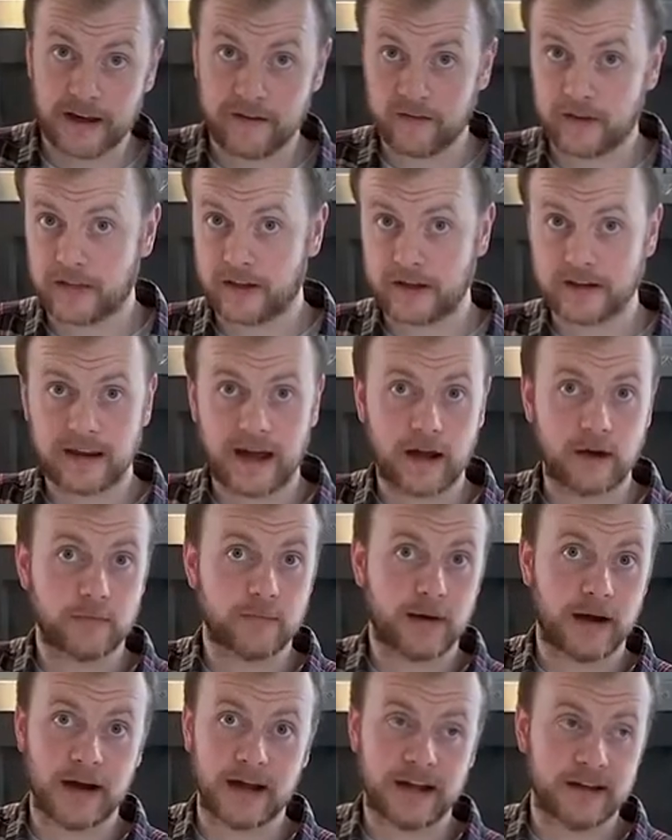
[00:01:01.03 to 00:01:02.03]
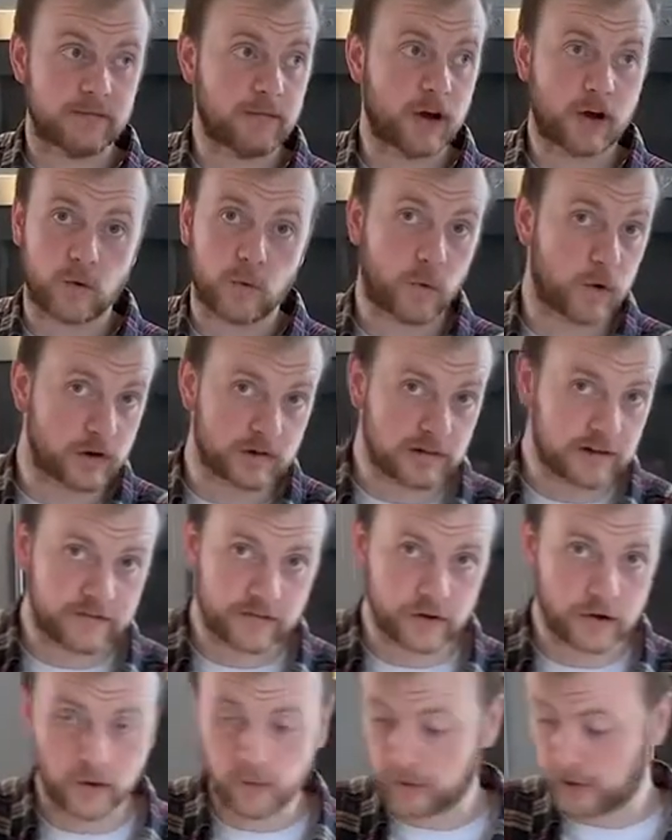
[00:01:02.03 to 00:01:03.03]
everything down by a quarter if
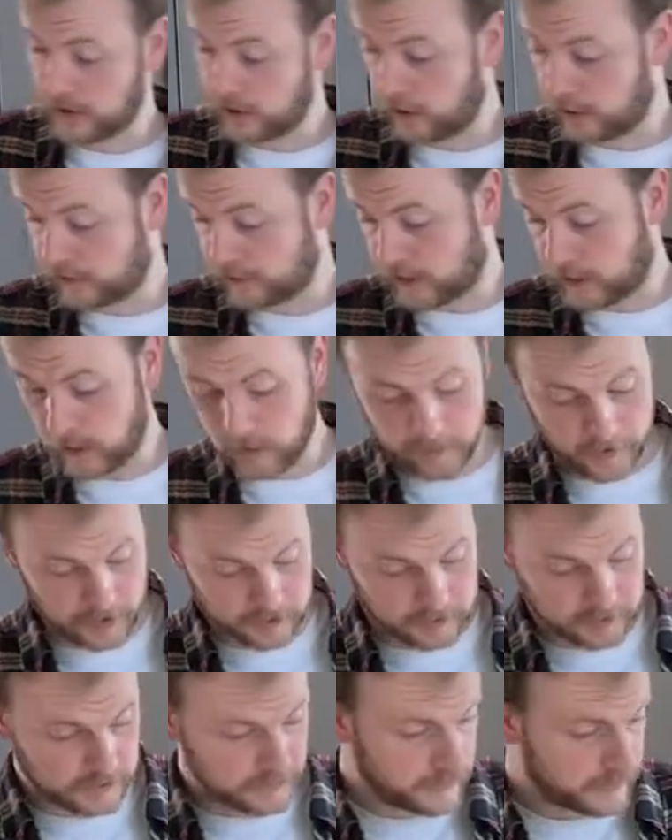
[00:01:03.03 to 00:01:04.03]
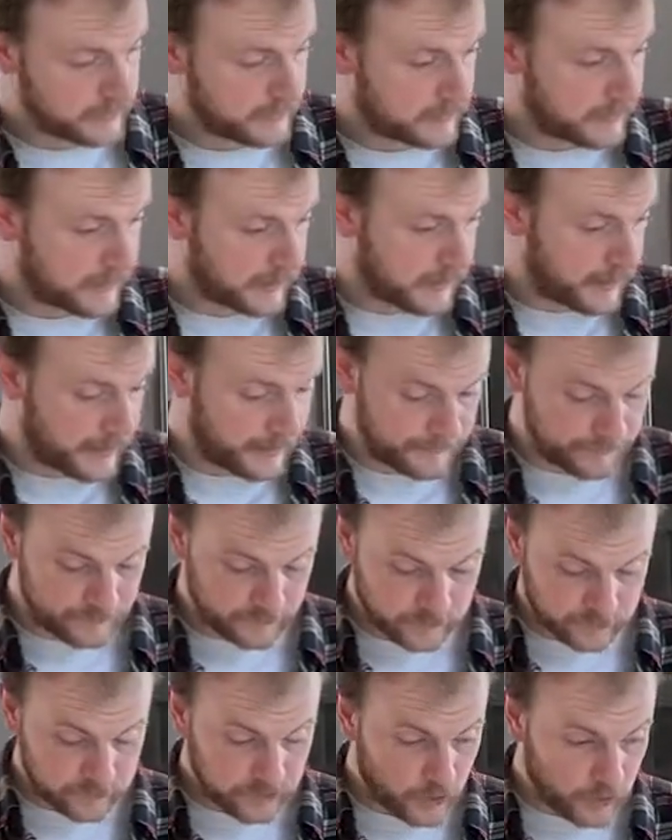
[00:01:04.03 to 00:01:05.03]
you don't want to go through a whole bottle.
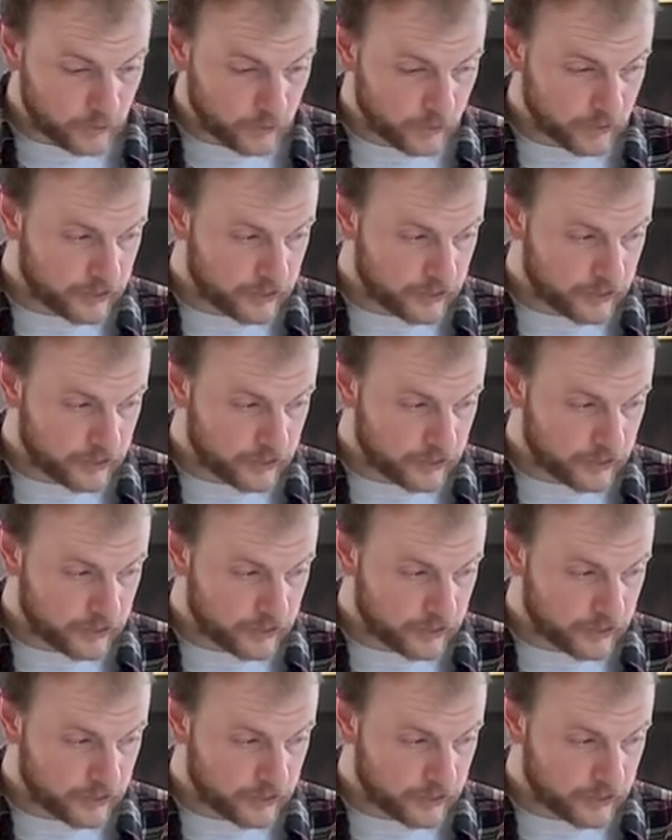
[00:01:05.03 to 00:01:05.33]
Um, so